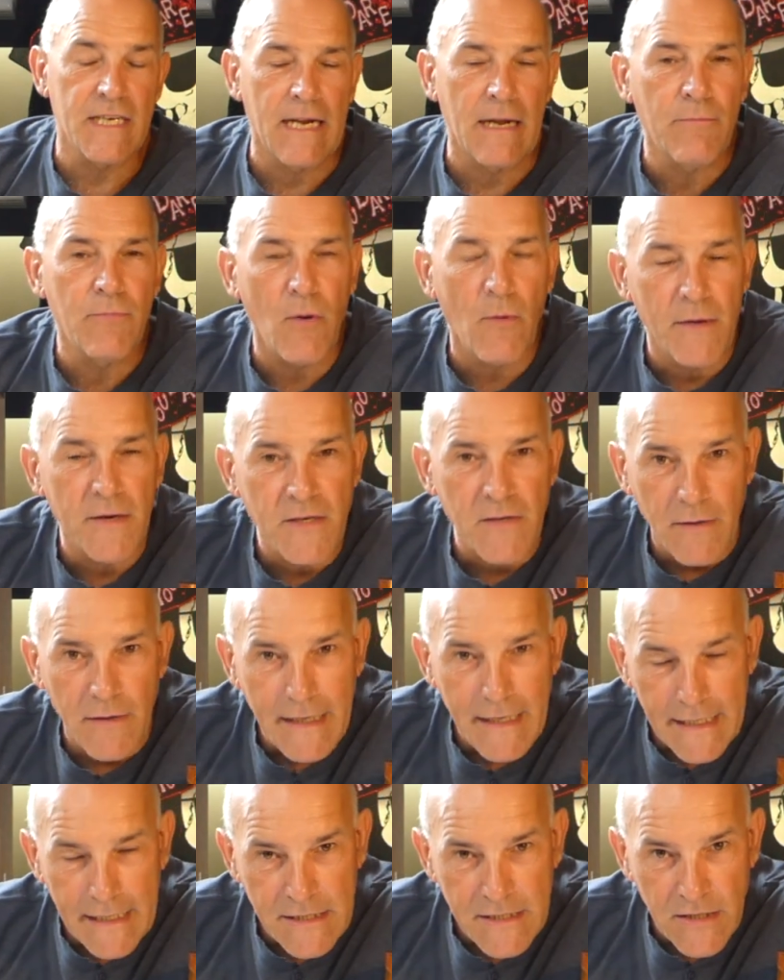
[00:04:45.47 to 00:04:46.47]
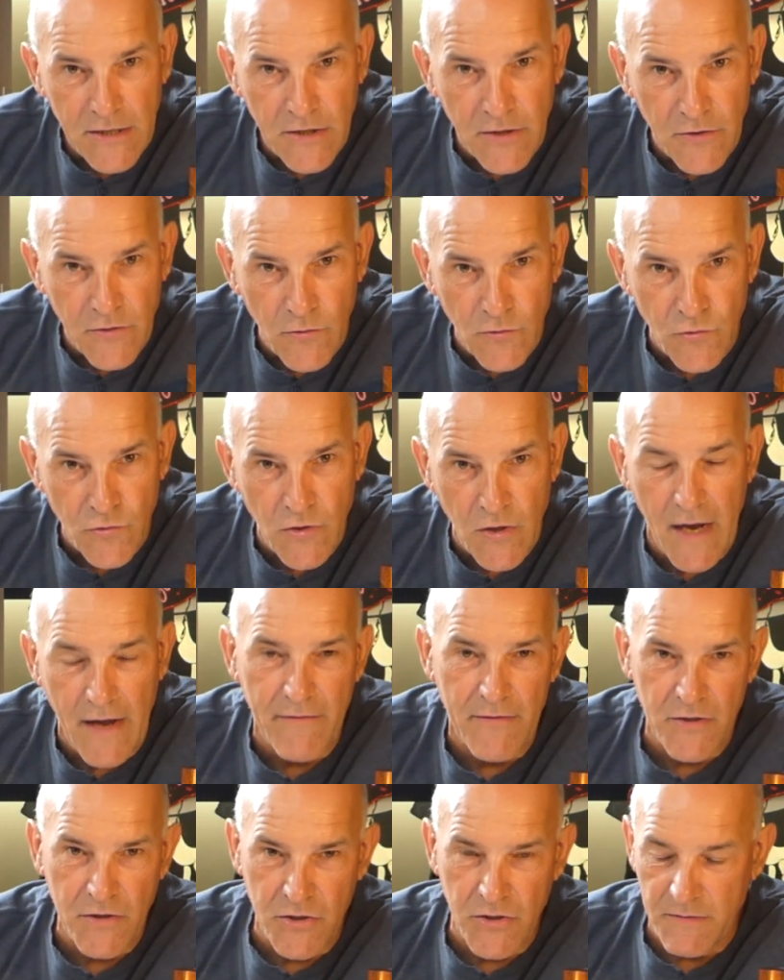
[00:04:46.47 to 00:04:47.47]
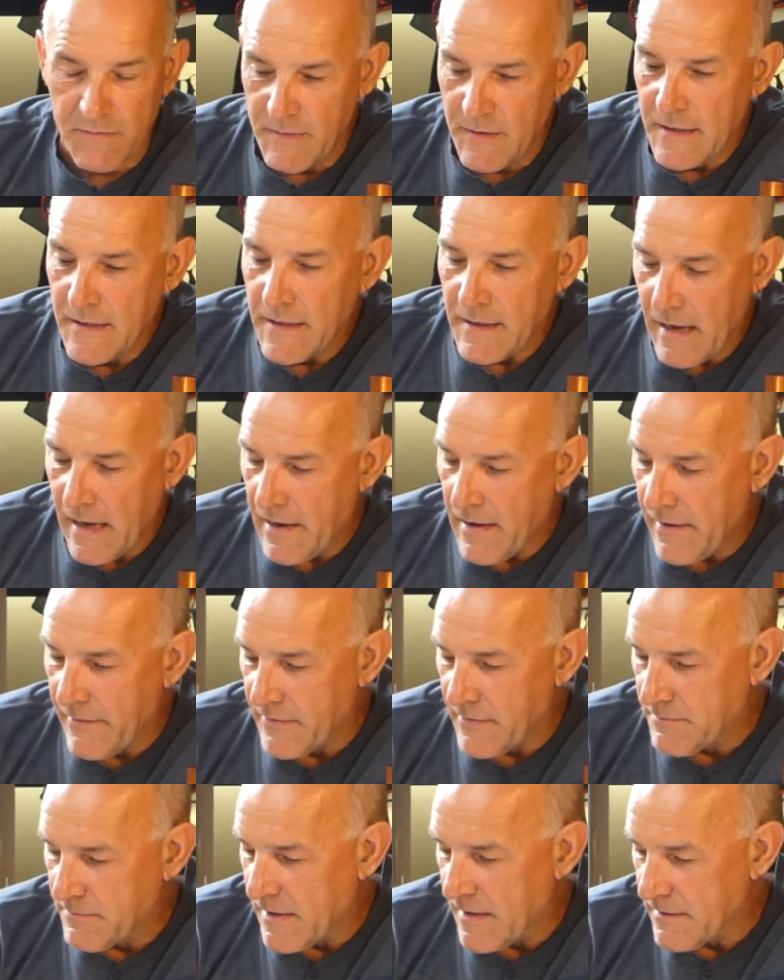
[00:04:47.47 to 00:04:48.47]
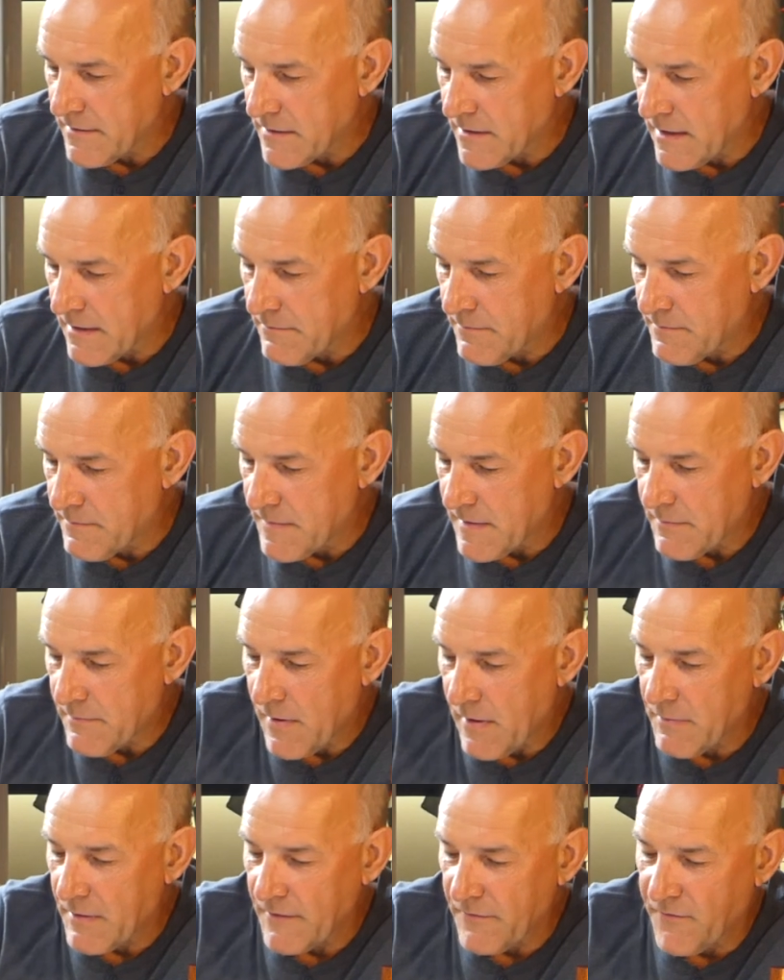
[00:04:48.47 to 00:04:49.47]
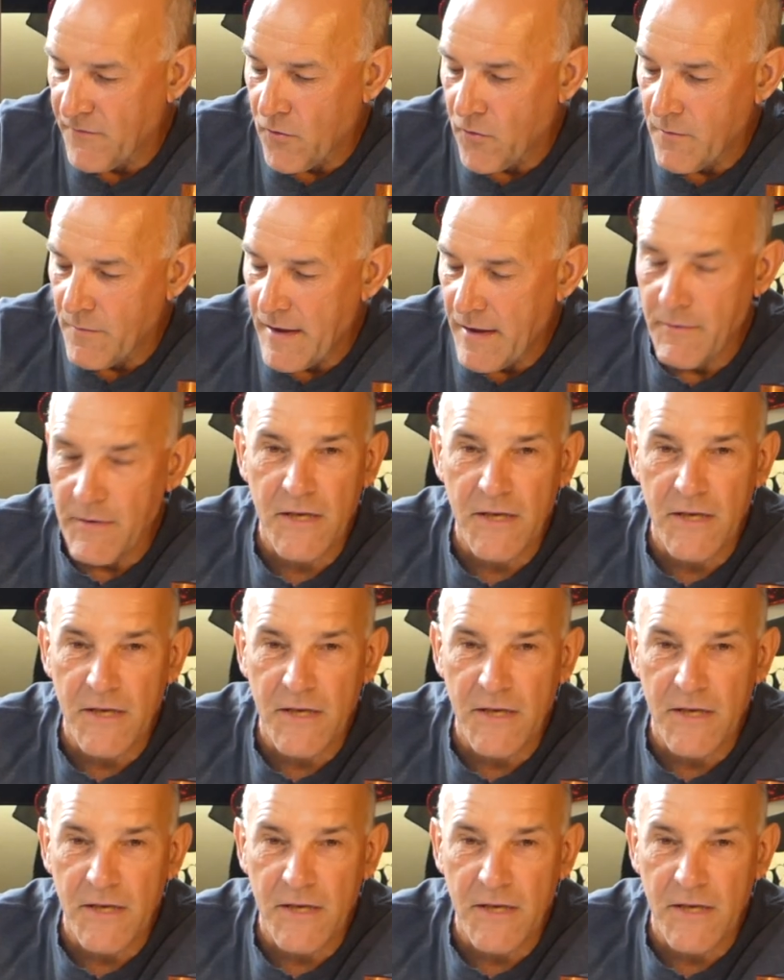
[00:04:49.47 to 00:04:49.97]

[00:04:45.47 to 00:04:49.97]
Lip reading: and I'll probably do a link to Google Drive and just have a public forum there.